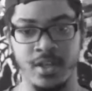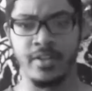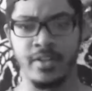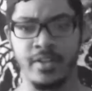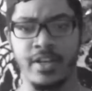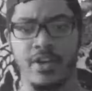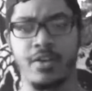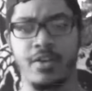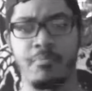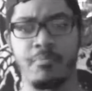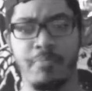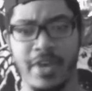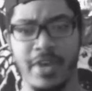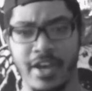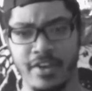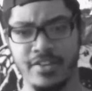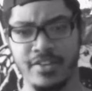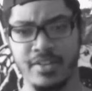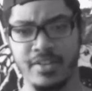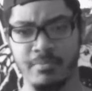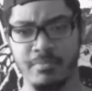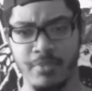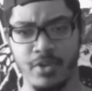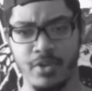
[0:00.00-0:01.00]
Now,
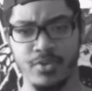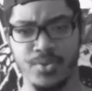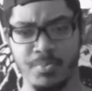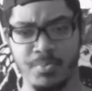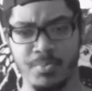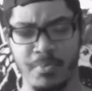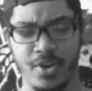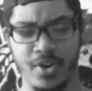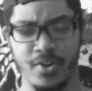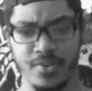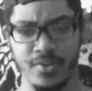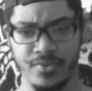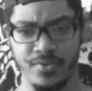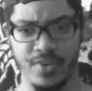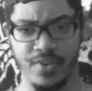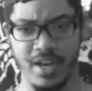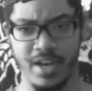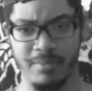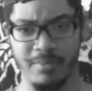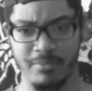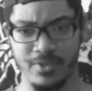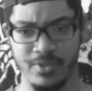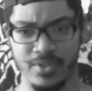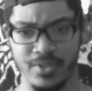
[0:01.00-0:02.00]
compared to most modern
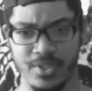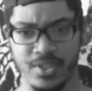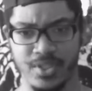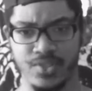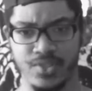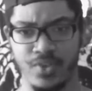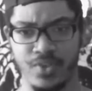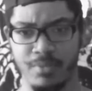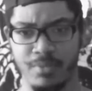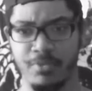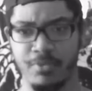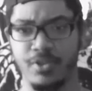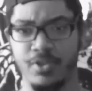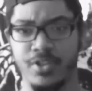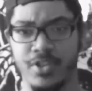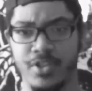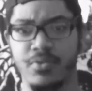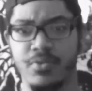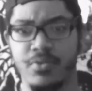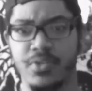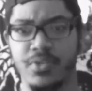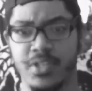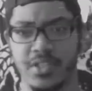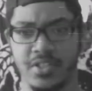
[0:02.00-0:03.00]
rappers, Skribbal
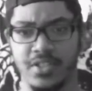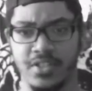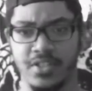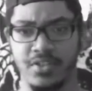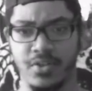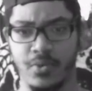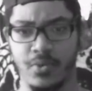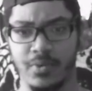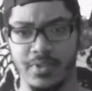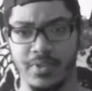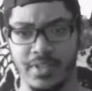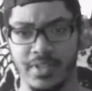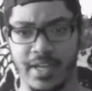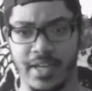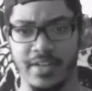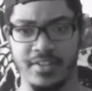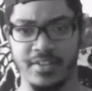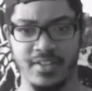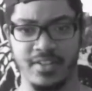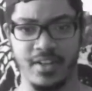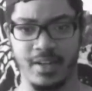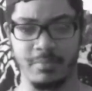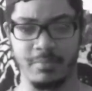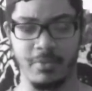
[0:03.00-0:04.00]
uses, you know,
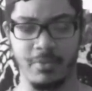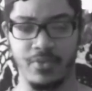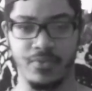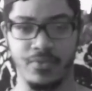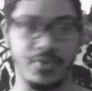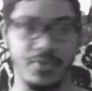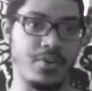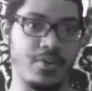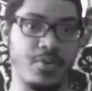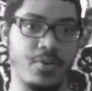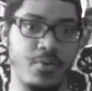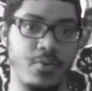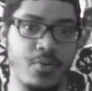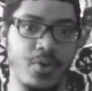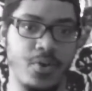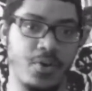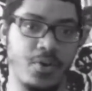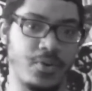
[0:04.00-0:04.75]
that type of, you know,